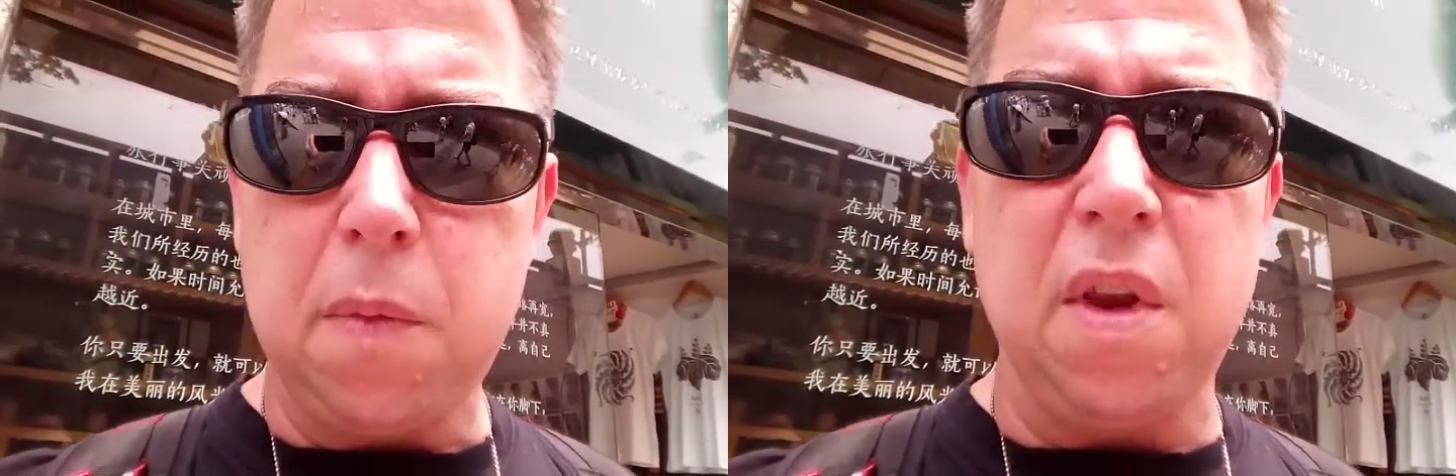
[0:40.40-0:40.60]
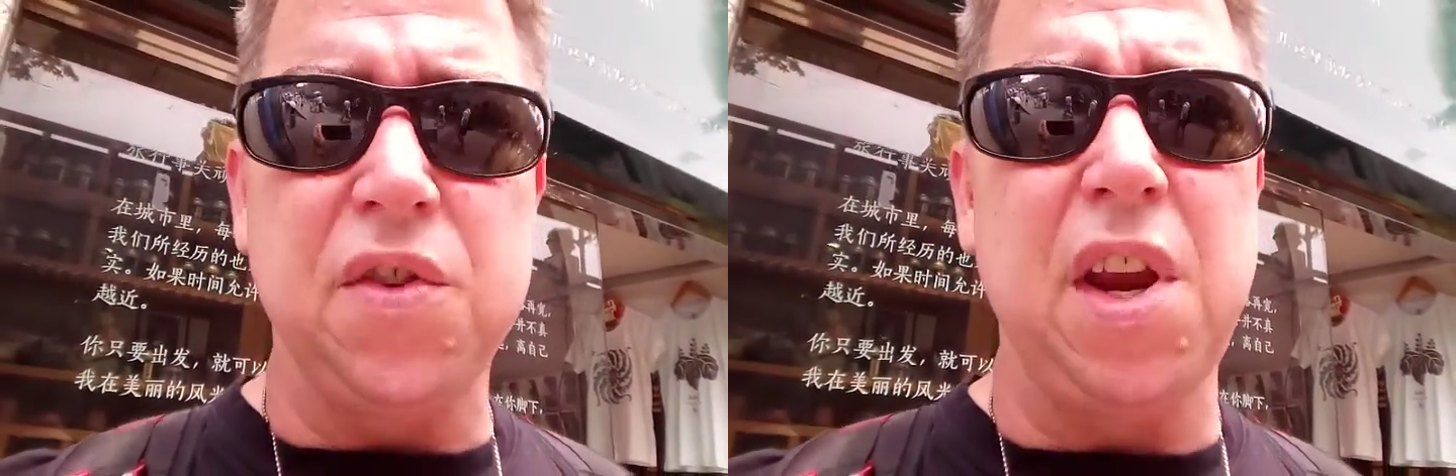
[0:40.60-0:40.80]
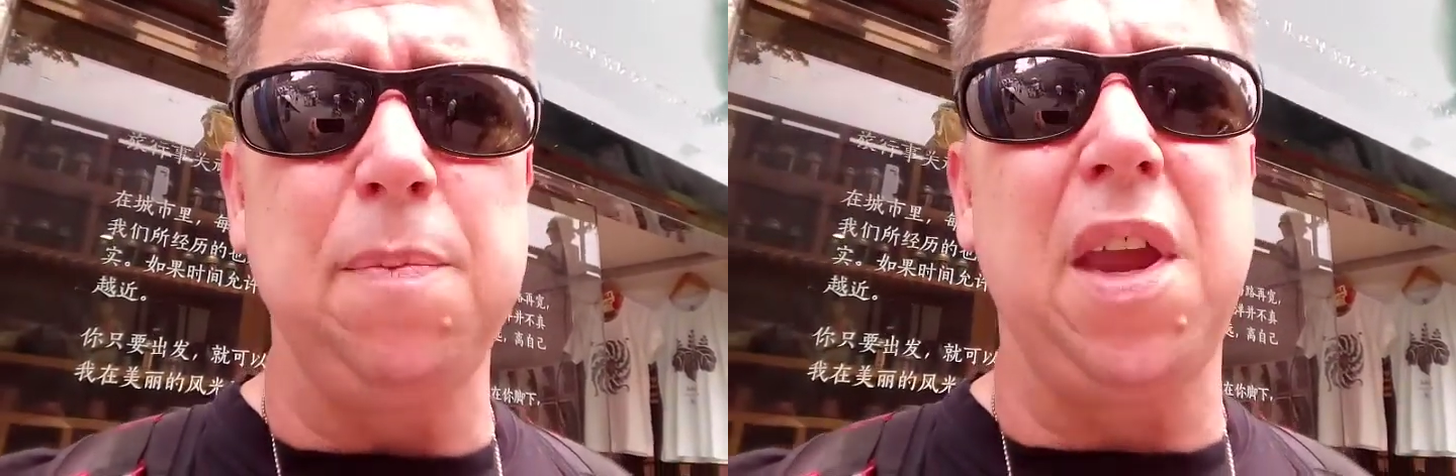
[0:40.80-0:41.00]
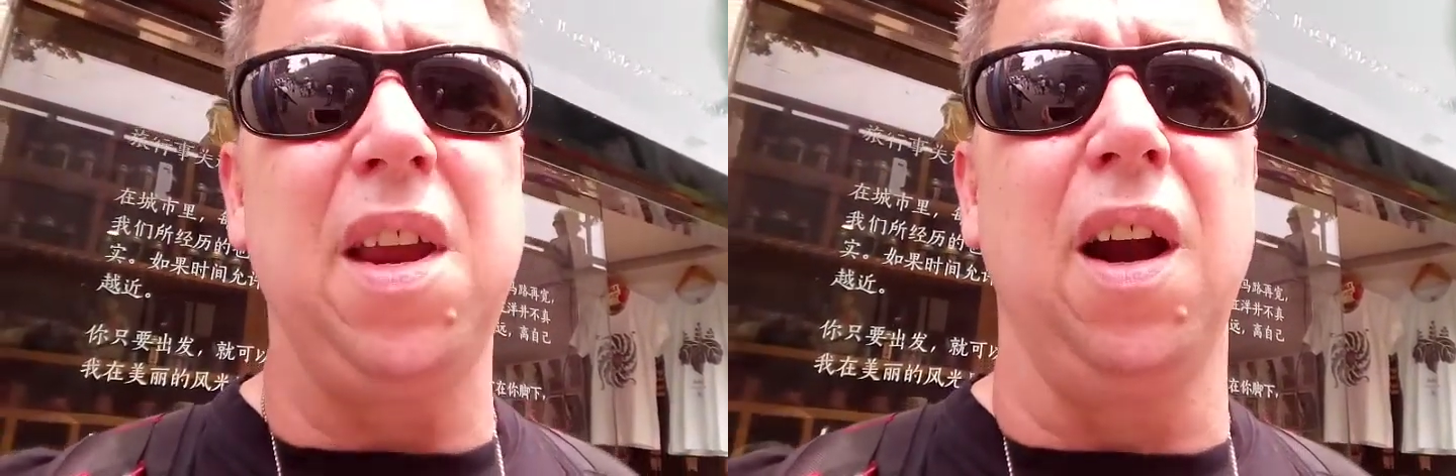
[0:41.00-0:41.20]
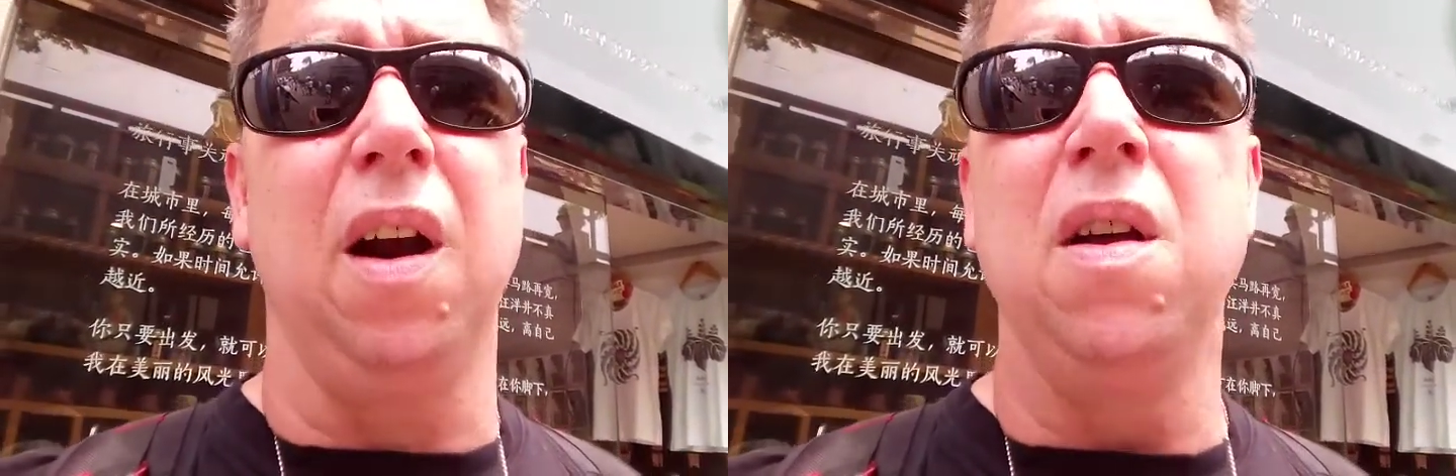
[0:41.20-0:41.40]
Same thing
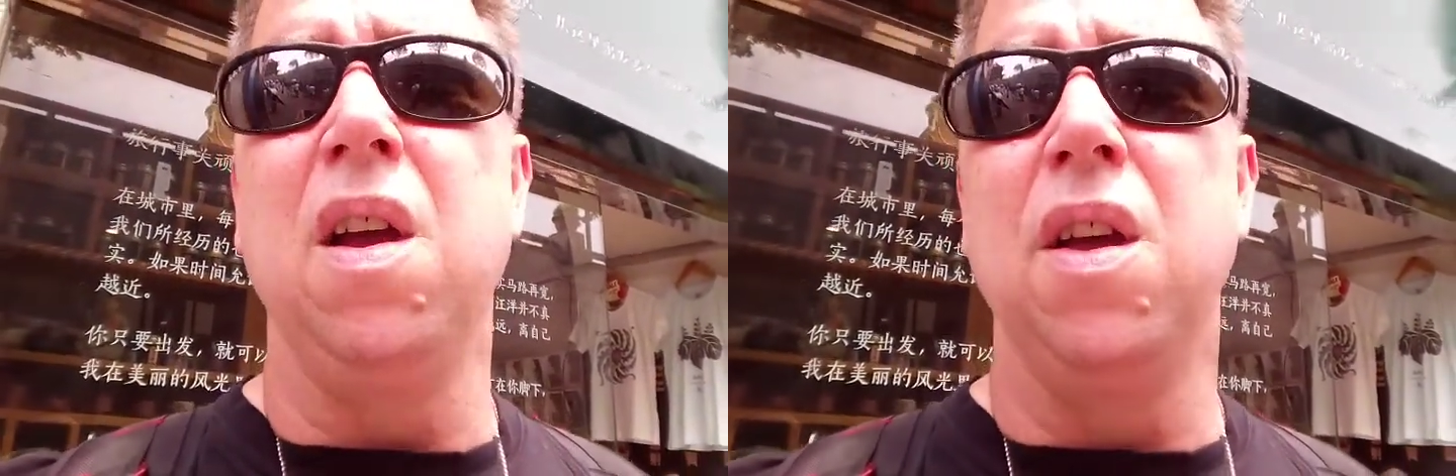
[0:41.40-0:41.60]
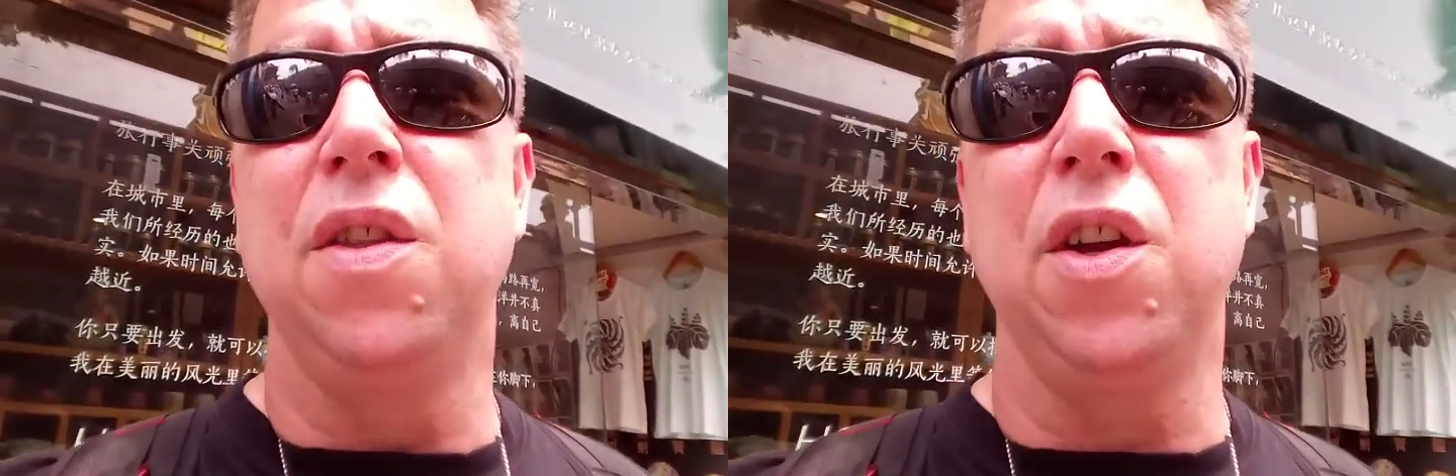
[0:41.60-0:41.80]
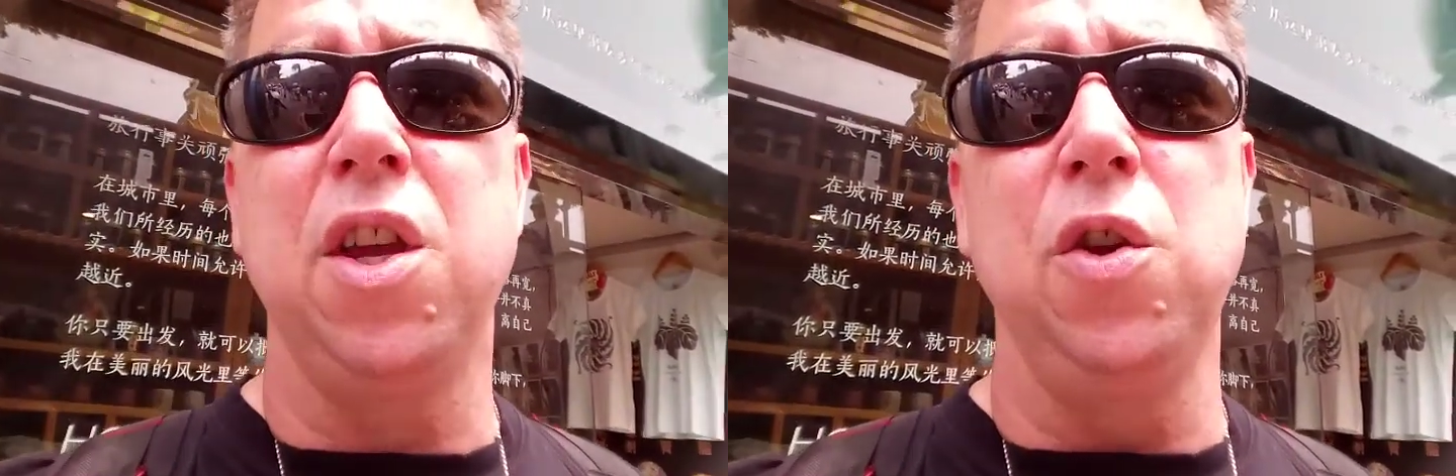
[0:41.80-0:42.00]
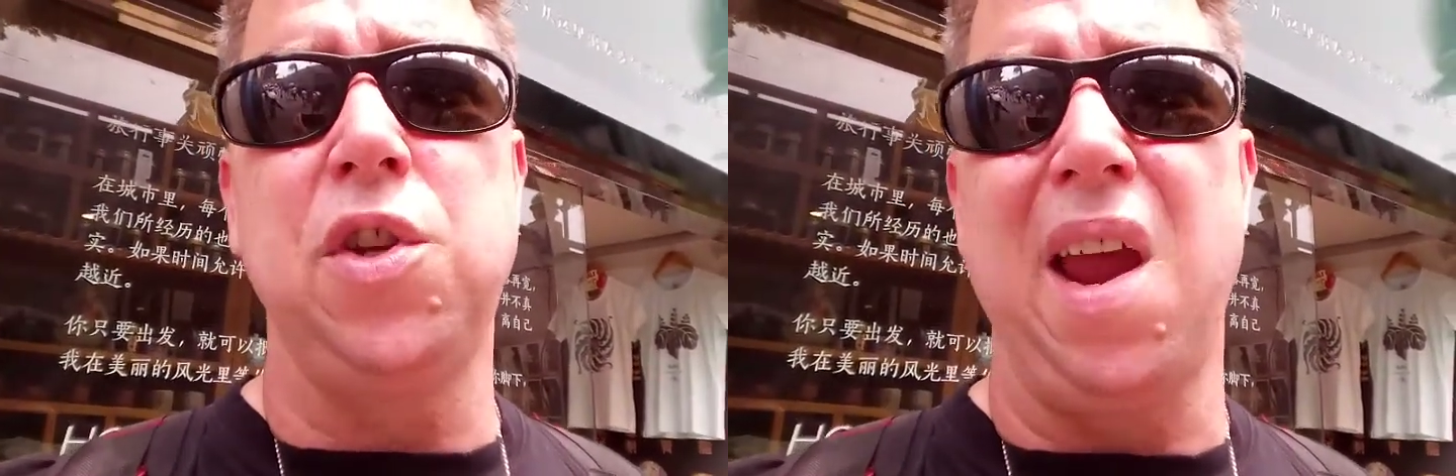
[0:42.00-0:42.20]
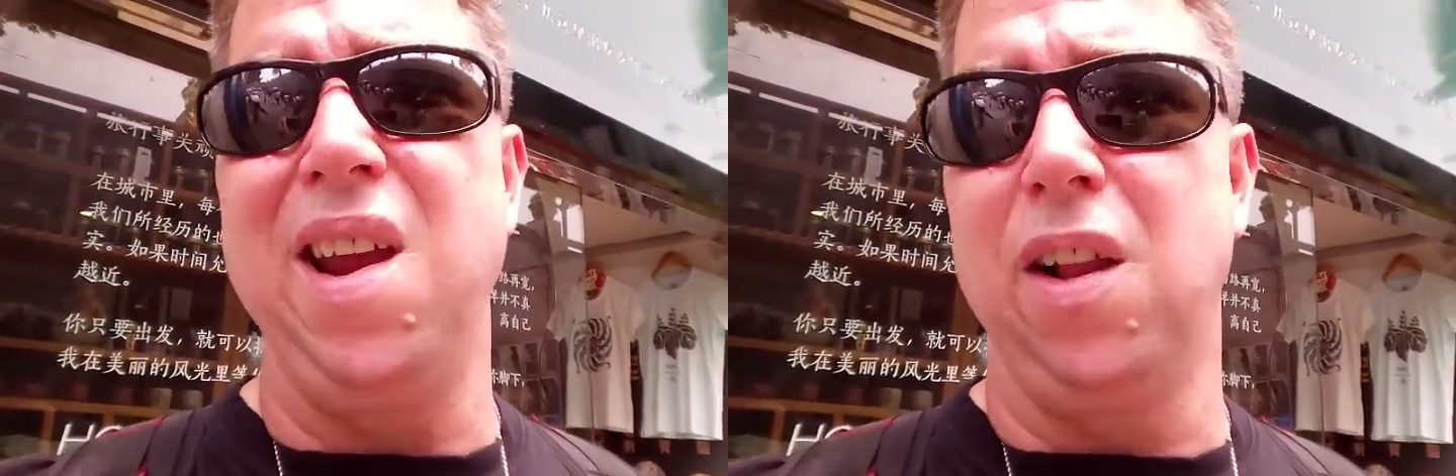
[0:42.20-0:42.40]
here. They'll
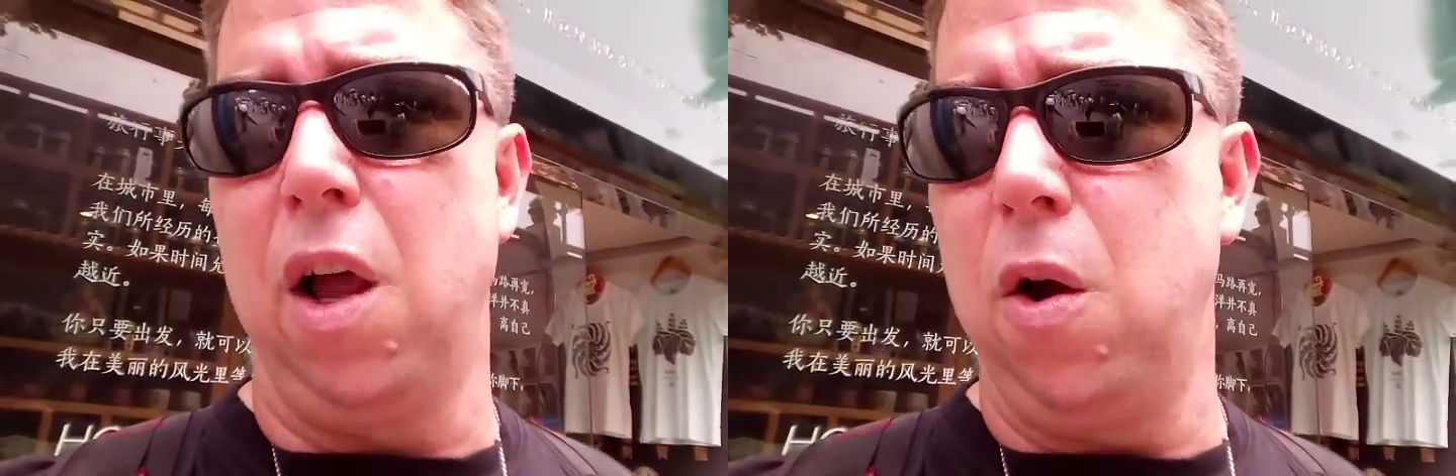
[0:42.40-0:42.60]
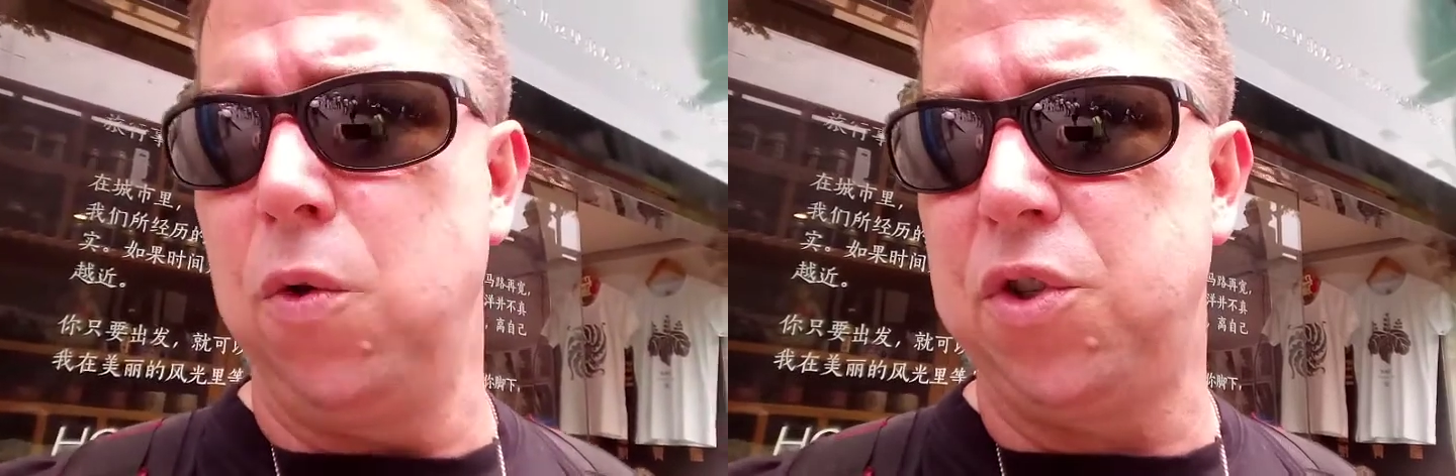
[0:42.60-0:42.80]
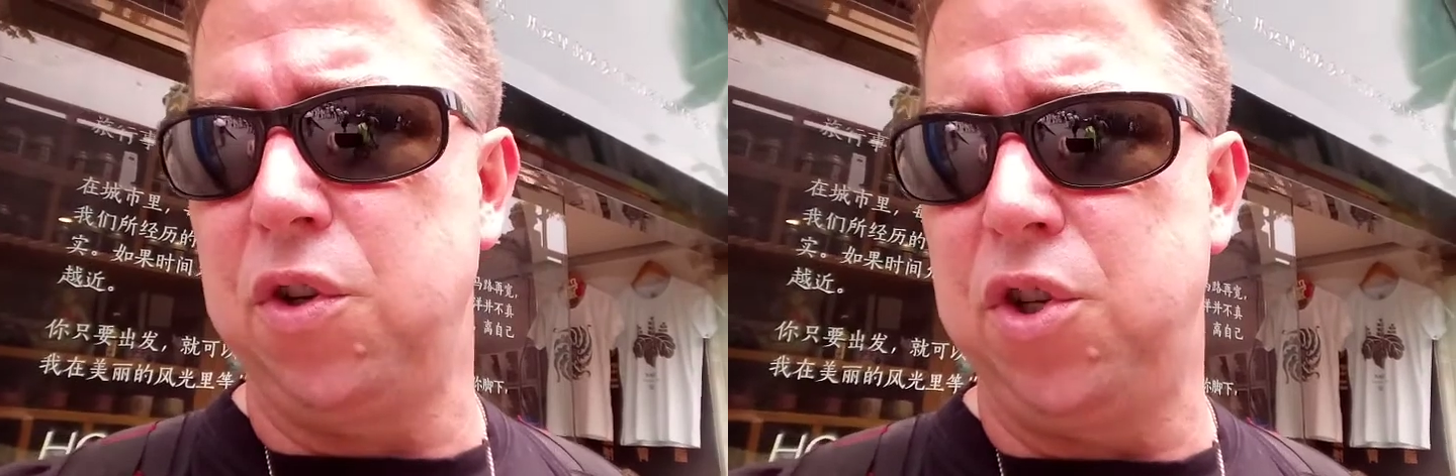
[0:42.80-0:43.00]
use Anglos